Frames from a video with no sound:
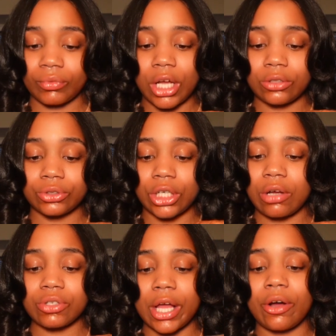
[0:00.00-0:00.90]
no. So I
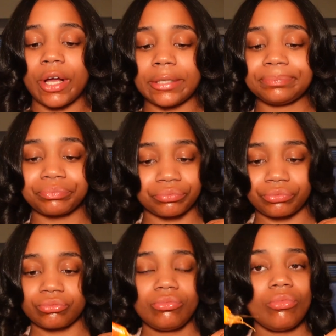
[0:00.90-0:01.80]
was like, okay,
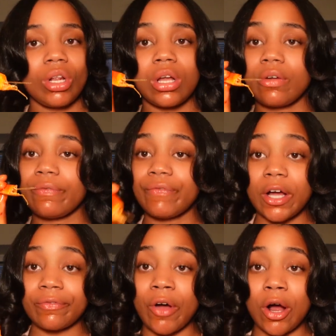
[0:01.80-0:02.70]

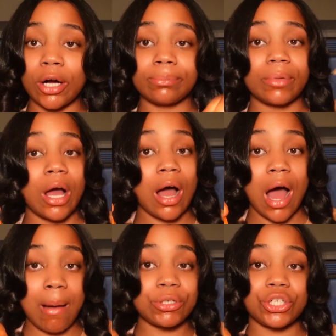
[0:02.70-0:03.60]
fuck farm.
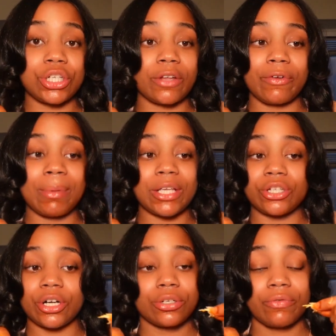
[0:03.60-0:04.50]
I'm going to just study for med
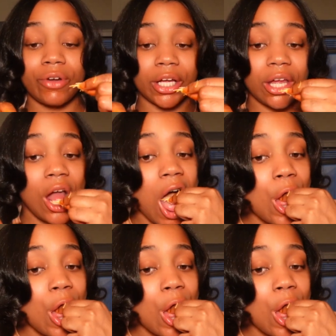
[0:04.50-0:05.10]
search. Fuck it.